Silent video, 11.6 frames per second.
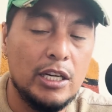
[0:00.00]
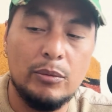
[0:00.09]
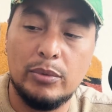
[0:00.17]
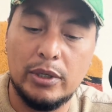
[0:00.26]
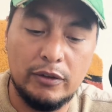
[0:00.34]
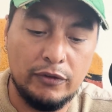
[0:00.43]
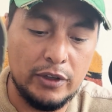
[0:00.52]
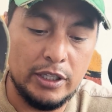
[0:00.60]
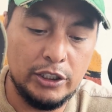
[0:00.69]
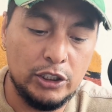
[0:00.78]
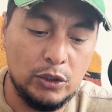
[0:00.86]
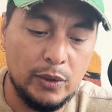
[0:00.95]
but for this
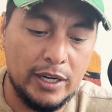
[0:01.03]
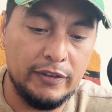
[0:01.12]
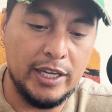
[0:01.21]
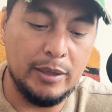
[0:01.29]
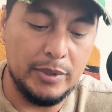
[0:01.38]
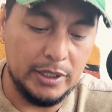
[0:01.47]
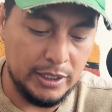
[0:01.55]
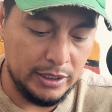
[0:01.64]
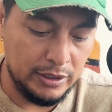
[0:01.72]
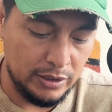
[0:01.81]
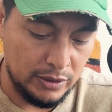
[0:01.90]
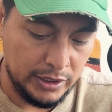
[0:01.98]
shoe, I've kept this
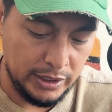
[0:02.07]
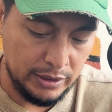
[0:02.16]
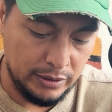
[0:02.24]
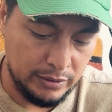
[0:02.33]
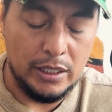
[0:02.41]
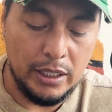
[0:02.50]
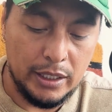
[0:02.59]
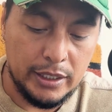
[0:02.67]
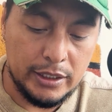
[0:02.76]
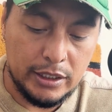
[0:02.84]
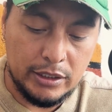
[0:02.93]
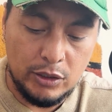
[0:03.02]
insole in. Yeah,
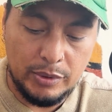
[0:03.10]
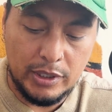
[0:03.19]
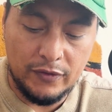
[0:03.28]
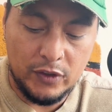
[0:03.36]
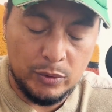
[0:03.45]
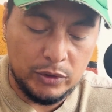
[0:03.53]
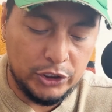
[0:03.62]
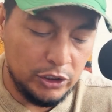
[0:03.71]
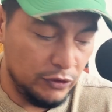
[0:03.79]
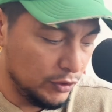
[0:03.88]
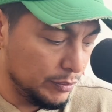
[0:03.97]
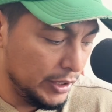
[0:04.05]
it's a super comfortable shoe
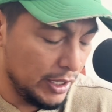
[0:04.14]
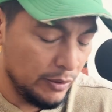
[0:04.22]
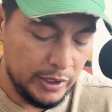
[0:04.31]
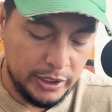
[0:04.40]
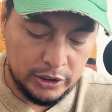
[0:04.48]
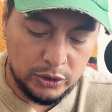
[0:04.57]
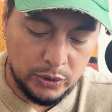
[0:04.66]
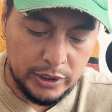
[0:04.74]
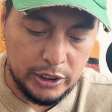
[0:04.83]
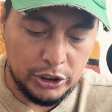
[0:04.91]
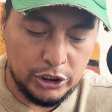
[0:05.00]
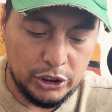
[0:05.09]
for me. I really enjoy
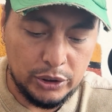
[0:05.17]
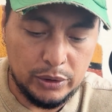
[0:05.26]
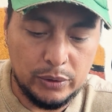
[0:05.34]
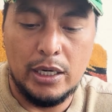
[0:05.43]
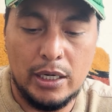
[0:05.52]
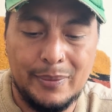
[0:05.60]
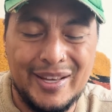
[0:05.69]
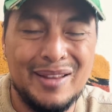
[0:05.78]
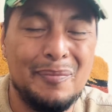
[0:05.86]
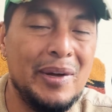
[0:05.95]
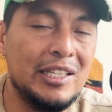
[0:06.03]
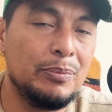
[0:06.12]
this shoe. And the
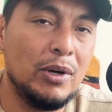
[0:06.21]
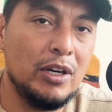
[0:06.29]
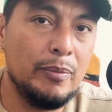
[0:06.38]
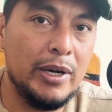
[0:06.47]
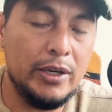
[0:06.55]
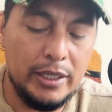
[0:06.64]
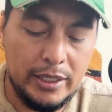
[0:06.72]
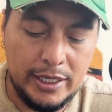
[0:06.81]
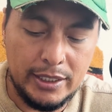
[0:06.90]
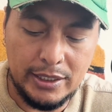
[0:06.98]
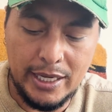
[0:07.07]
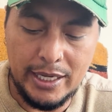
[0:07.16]
best part about it
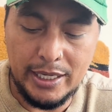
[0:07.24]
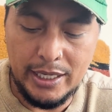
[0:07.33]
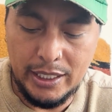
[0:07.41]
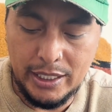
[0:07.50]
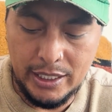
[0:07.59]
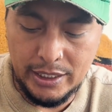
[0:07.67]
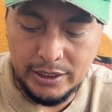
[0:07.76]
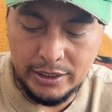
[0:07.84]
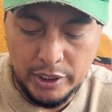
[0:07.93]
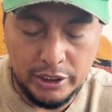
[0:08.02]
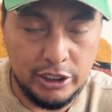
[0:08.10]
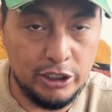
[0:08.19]
is that it is
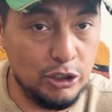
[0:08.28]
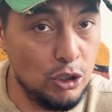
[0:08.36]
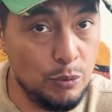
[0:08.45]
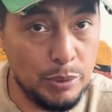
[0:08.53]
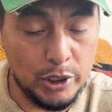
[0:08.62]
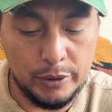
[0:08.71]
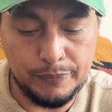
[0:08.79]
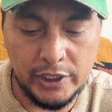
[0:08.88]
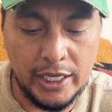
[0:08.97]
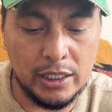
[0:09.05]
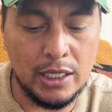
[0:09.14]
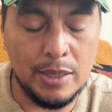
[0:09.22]
super
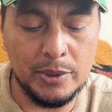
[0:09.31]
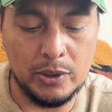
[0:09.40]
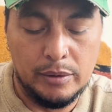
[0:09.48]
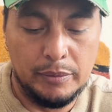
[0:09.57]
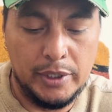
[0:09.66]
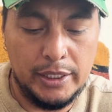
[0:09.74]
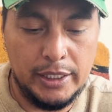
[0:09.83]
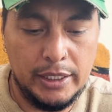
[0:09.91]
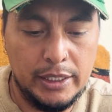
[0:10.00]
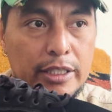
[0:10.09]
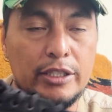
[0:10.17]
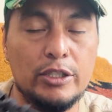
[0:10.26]
economical,
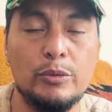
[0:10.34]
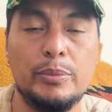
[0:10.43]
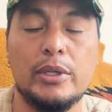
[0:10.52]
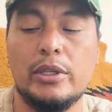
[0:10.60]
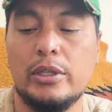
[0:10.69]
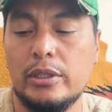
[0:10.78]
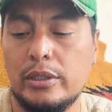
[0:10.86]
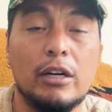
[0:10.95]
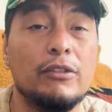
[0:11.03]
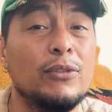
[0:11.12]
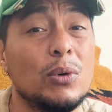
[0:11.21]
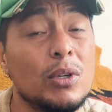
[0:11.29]
meaning it's super
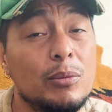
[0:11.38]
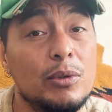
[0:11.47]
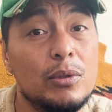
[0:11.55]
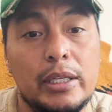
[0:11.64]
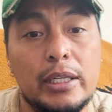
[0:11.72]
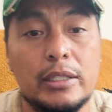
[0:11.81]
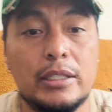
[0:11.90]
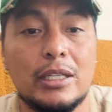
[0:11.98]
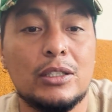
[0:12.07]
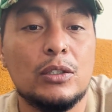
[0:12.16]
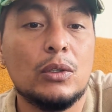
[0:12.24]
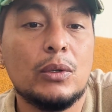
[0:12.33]
affordable. It's
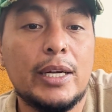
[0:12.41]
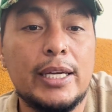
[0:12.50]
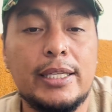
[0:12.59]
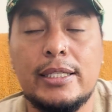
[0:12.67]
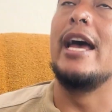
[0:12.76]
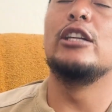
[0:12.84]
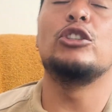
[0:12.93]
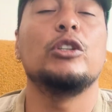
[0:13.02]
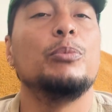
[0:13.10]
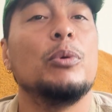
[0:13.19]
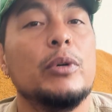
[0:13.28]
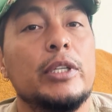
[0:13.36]
a great entry
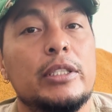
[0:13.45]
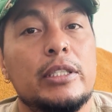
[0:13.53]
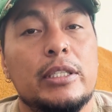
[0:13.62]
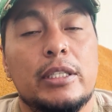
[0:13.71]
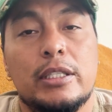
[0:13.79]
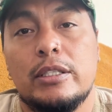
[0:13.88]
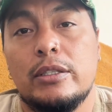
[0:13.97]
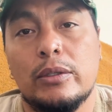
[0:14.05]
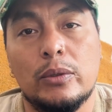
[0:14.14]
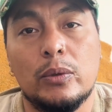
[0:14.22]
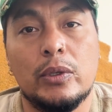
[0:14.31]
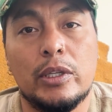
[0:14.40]
point
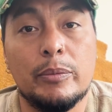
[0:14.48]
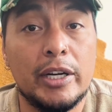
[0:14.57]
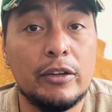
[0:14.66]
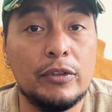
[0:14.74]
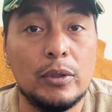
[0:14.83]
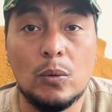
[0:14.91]
into the barefoot